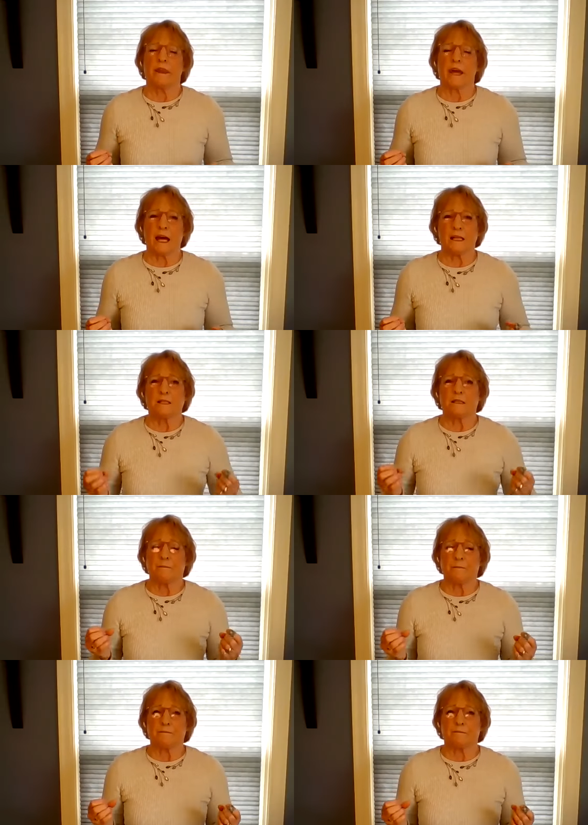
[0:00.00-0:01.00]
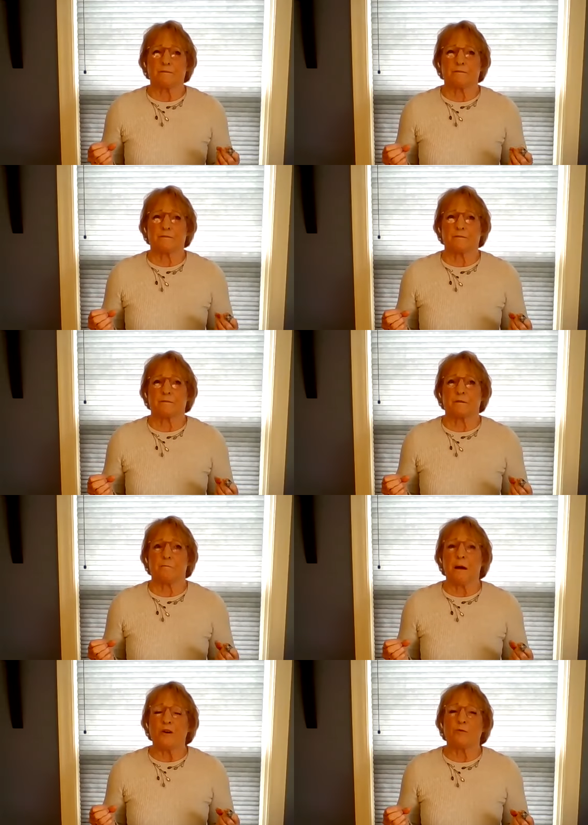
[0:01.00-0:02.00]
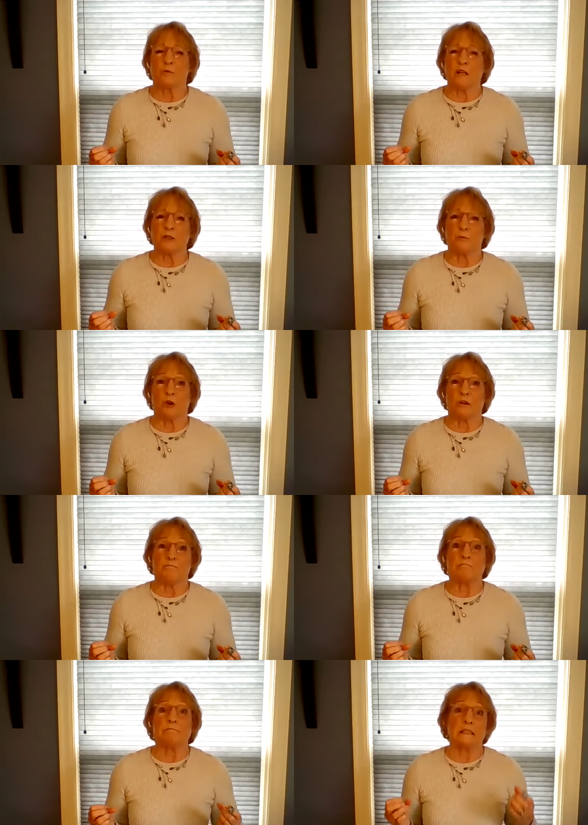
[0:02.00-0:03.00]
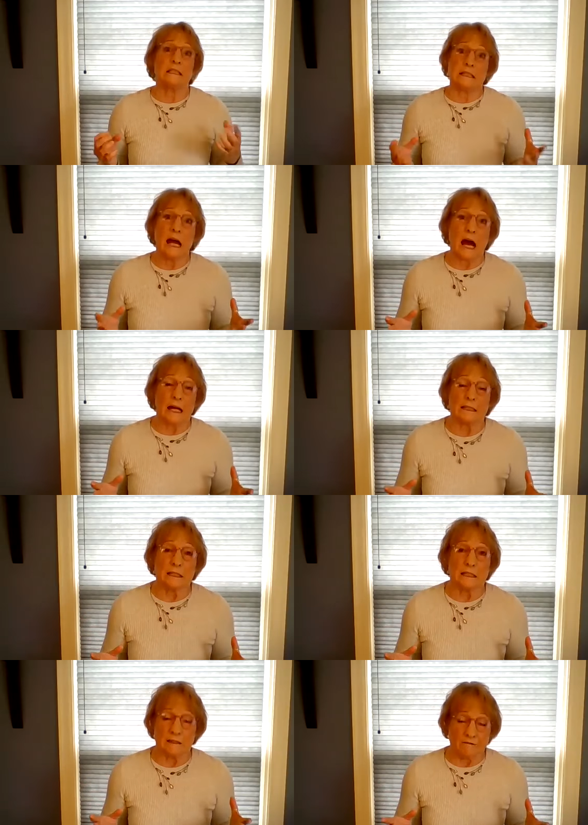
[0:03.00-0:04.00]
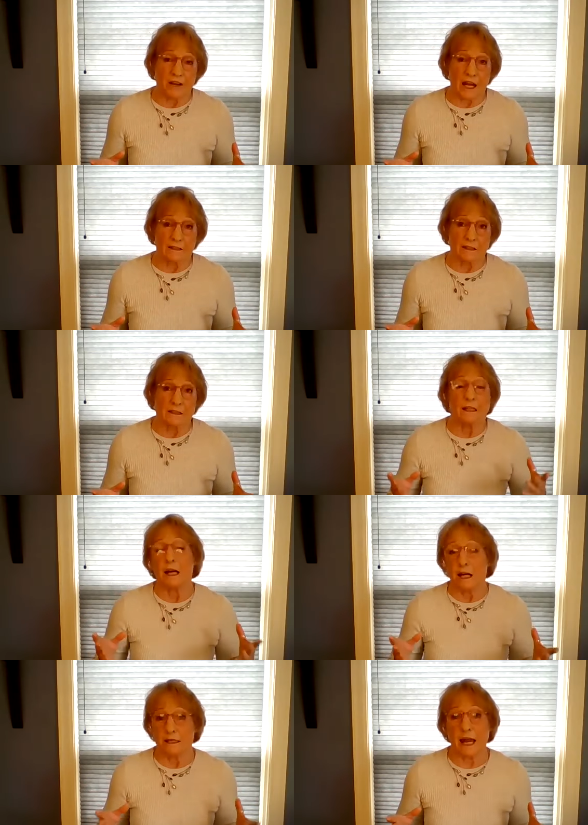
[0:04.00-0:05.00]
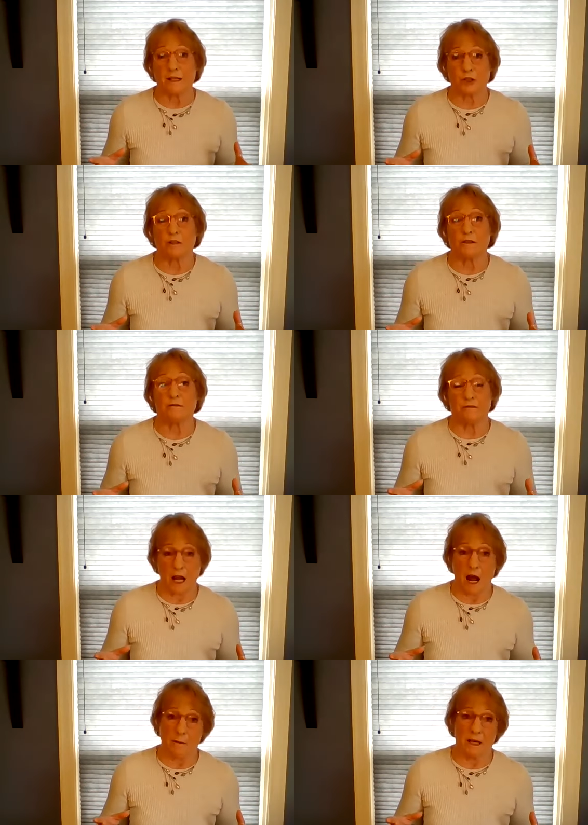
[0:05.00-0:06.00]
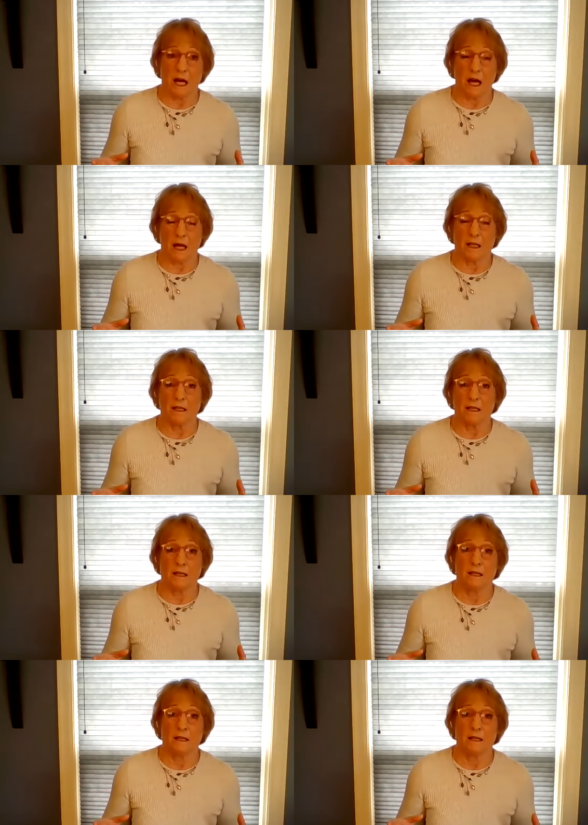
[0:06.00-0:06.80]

that Mount Rushmore is not, in fact, a natural phenomenon.